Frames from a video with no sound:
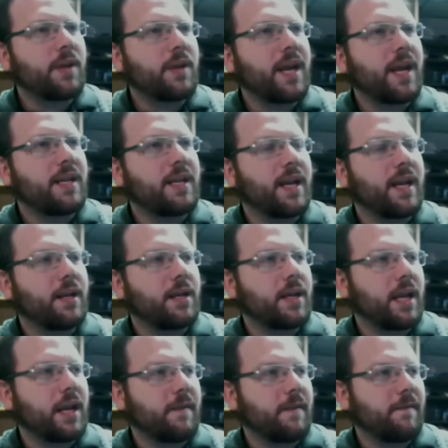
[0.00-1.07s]
when they did
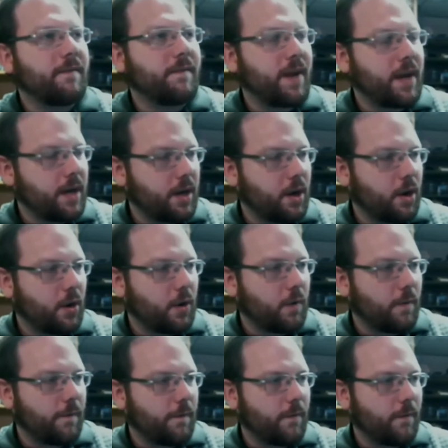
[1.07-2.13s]
the
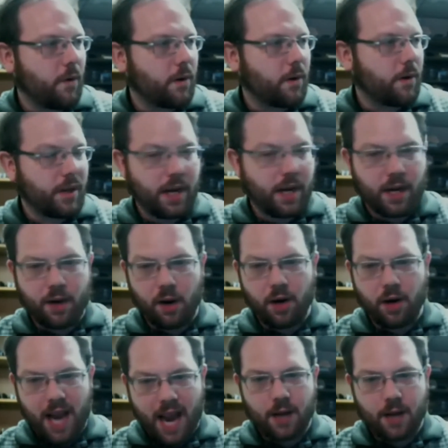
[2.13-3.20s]
video for the
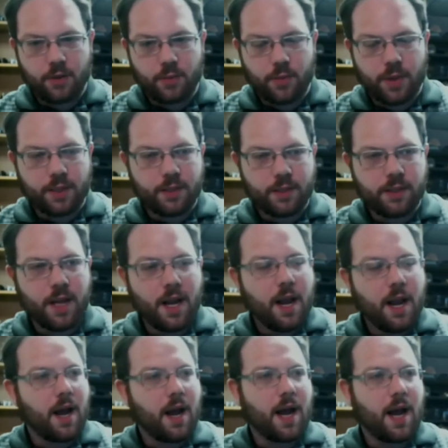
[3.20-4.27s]
Gargantuans,
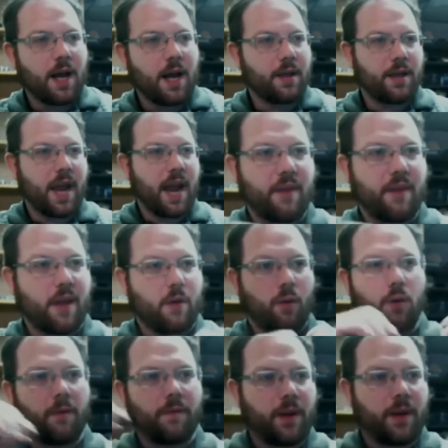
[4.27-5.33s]
they that
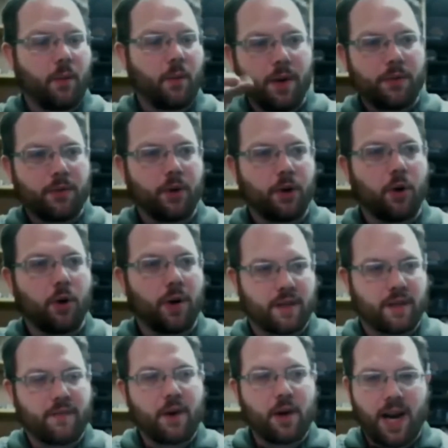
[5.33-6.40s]
whole video went through, and at
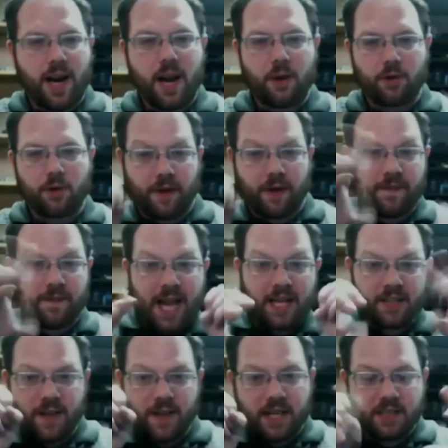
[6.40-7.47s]
the very end, it was like flash,
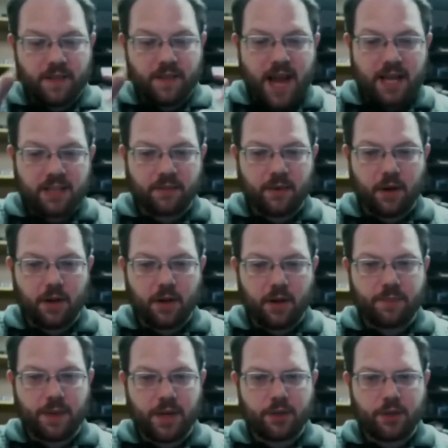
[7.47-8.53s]
flash, flash of all these
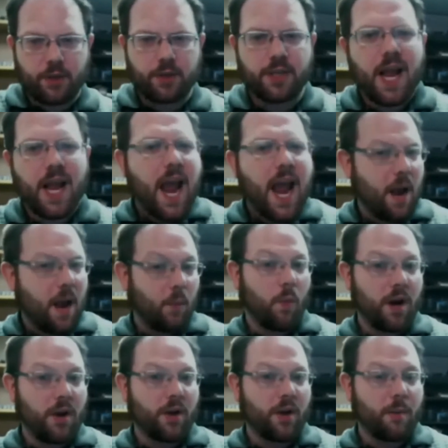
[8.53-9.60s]
pictures. And
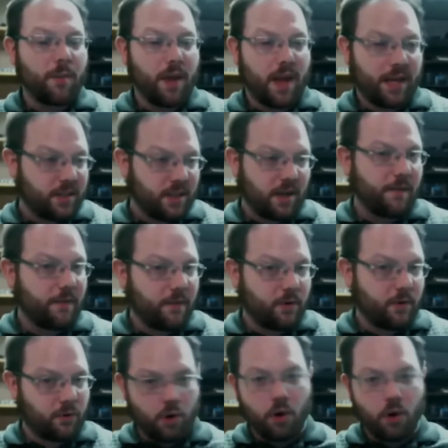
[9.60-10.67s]
one of them is of
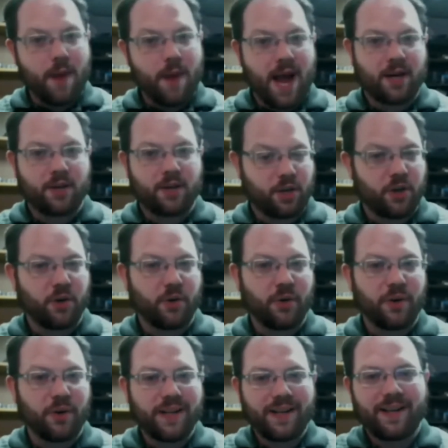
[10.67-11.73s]
Kromac 2.
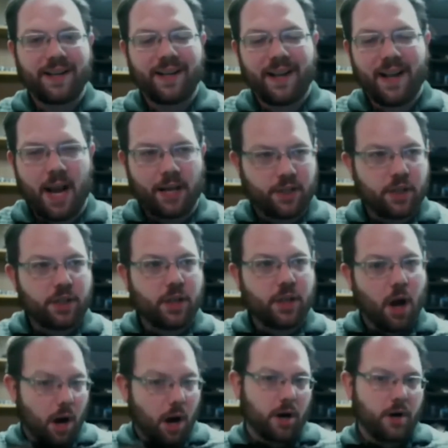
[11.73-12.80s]
It's just
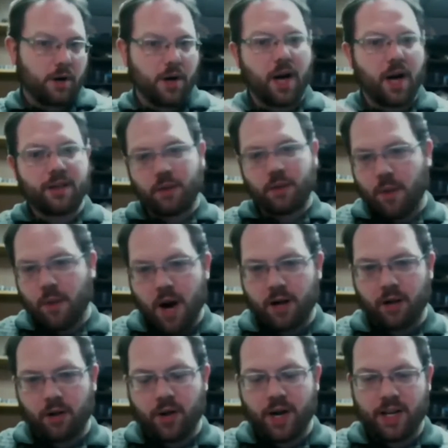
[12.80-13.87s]
the art, not the
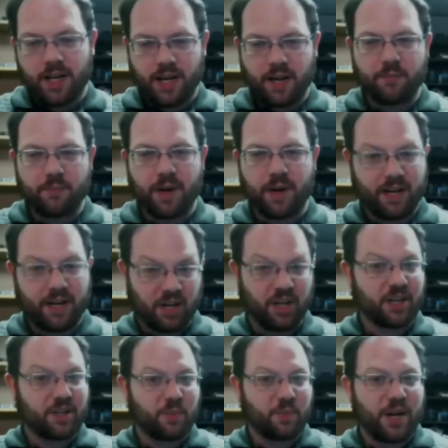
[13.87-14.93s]
model or anything, but he
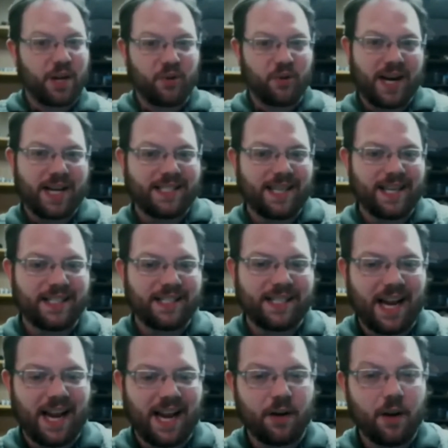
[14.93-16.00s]
looks pretty crazy
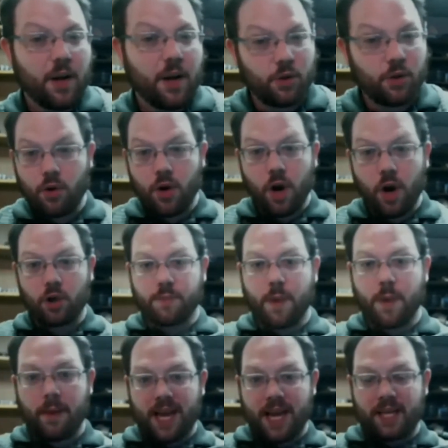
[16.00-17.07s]
insane. So who knows?
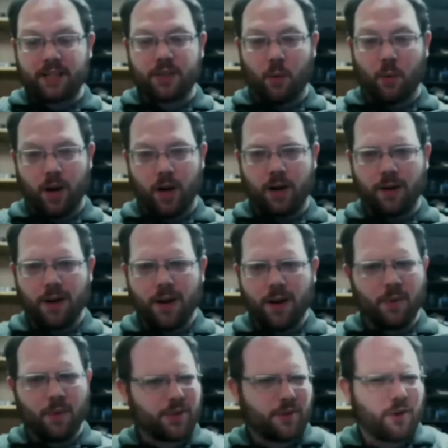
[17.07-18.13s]
Maybe he's the one.
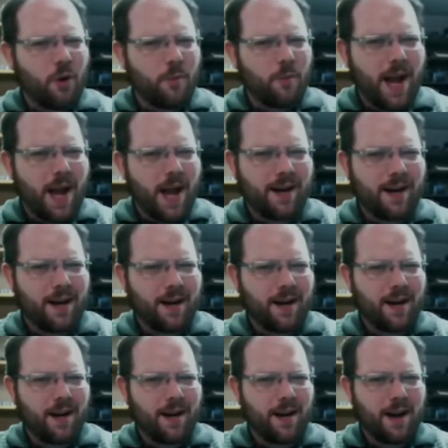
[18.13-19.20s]
Was Kromac
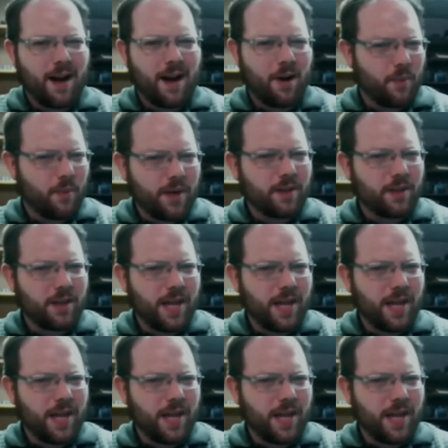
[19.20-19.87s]
an original